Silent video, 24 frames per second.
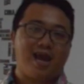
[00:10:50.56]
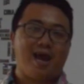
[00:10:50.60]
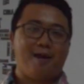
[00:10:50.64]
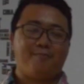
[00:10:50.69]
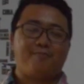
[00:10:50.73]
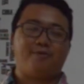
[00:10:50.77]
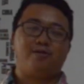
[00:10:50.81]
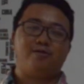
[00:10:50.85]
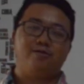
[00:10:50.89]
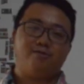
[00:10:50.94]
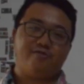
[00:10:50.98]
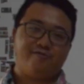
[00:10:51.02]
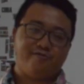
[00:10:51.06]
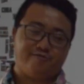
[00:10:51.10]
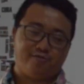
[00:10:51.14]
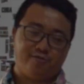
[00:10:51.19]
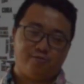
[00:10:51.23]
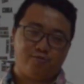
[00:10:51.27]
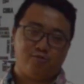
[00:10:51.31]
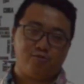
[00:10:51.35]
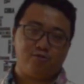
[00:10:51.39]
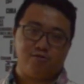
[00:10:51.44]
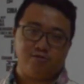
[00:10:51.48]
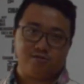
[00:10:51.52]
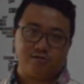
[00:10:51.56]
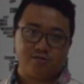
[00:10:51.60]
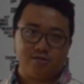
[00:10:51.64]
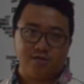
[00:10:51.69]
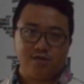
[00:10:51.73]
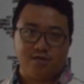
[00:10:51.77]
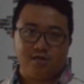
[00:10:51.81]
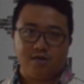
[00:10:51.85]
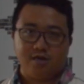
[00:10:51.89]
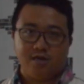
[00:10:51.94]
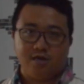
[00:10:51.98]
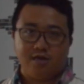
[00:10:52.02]
capital of the world.
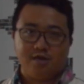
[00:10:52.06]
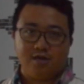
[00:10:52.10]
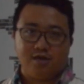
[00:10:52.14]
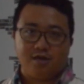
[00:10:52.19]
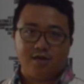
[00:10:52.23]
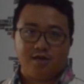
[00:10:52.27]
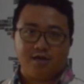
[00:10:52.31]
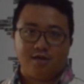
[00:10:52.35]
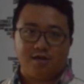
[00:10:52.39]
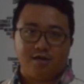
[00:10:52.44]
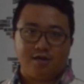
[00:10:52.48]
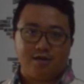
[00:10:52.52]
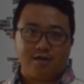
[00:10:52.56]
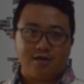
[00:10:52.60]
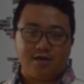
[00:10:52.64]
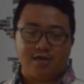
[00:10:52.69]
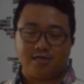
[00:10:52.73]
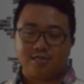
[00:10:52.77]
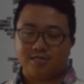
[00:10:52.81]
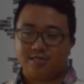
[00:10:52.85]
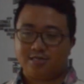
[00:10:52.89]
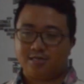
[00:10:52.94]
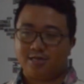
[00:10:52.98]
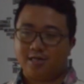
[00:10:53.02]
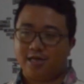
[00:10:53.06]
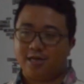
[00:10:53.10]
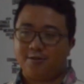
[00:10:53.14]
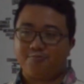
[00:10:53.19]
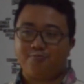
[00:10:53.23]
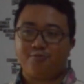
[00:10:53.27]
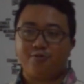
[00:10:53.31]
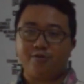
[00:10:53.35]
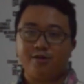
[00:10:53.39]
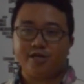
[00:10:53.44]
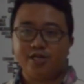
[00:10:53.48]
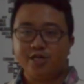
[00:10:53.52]
It
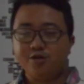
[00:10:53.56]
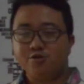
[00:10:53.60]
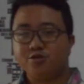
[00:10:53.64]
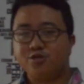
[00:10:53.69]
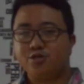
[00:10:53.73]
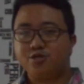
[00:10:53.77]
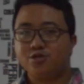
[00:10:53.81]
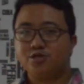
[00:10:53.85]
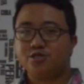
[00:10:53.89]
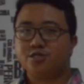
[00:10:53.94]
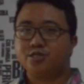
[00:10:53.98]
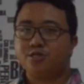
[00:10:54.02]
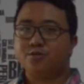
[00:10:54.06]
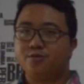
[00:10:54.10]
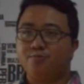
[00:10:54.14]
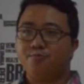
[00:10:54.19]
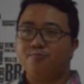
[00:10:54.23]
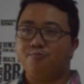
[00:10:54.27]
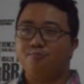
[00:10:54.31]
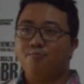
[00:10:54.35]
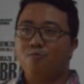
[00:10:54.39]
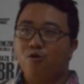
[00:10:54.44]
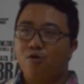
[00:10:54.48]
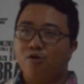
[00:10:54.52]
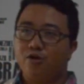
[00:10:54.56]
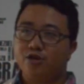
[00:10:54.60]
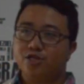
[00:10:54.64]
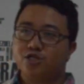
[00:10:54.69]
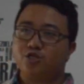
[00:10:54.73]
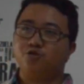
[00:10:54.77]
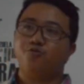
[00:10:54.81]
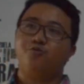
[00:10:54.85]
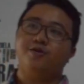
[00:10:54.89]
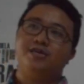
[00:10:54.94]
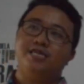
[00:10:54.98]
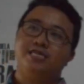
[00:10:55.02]
produces more
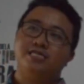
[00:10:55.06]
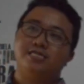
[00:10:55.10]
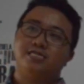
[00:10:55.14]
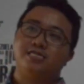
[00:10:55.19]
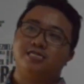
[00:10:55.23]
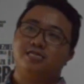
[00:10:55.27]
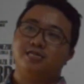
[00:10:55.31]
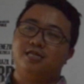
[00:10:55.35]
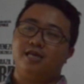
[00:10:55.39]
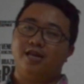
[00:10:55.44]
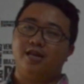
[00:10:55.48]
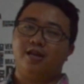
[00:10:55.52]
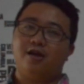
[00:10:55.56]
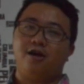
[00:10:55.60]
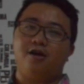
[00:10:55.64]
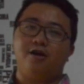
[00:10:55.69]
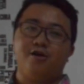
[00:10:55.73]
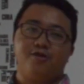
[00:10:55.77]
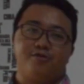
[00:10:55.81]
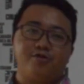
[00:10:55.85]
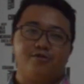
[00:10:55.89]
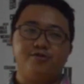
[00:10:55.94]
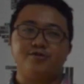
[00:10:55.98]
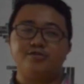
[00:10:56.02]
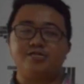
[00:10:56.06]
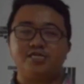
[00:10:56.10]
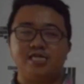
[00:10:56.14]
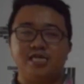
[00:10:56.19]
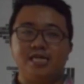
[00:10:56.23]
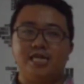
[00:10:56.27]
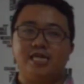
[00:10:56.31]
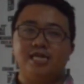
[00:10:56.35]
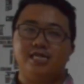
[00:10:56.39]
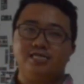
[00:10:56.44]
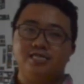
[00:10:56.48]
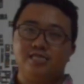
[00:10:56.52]
tweets than other
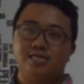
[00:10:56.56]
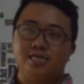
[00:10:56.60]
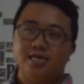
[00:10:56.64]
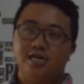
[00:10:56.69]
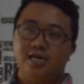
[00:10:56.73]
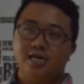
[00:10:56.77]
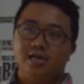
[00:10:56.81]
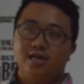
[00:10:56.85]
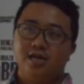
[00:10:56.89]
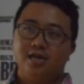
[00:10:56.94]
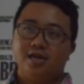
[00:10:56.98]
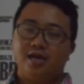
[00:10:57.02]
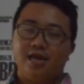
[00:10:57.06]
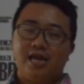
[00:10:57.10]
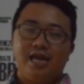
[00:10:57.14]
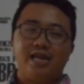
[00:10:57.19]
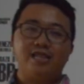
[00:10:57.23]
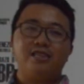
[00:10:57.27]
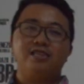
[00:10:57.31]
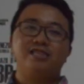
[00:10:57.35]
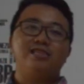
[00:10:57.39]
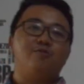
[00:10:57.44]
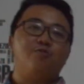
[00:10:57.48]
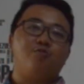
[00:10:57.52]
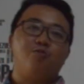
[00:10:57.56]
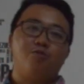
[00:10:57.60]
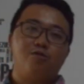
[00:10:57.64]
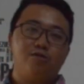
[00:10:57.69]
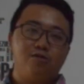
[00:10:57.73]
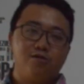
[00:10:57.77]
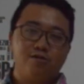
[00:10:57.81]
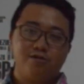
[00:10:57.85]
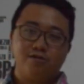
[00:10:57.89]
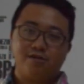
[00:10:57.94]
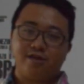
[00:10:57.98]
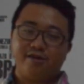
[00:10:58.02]
cities in the
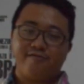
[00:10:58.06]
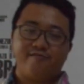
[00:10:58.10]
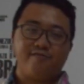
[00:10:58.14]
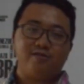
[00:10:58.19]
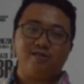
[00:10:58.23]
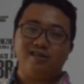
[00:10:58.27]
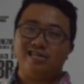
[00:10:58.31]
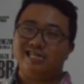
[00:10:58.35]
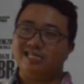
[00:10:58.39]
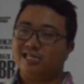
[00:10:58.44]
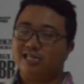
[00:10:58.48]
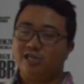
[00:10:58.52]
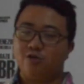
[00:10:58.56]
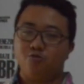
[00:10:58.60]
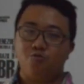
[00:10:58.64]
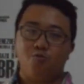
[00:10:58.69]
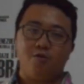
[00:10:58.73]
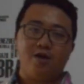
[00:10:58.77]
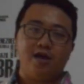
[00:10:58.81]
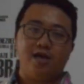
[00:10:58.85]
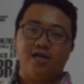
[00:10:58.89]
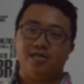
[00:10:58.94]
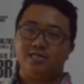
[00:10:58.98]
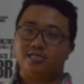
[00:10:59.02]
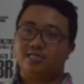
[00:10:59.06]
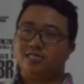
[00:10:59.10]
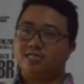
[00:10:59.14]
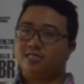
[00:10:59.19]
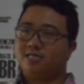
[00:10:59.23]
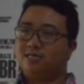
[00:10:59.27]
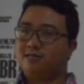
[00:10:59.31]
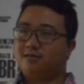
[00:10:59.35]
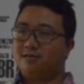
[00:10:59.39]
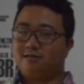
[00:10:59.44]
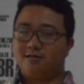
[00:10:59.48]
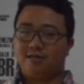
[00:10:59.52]
world, even in the
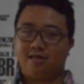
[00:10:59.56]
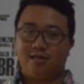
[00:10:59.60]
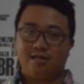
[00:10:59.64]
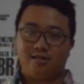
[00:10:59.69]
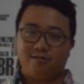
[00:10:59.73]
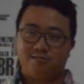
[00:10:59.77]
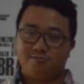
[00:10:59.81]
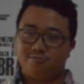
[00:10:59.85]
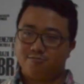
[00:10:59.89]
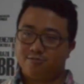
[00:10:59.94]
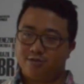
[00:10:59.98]
US, in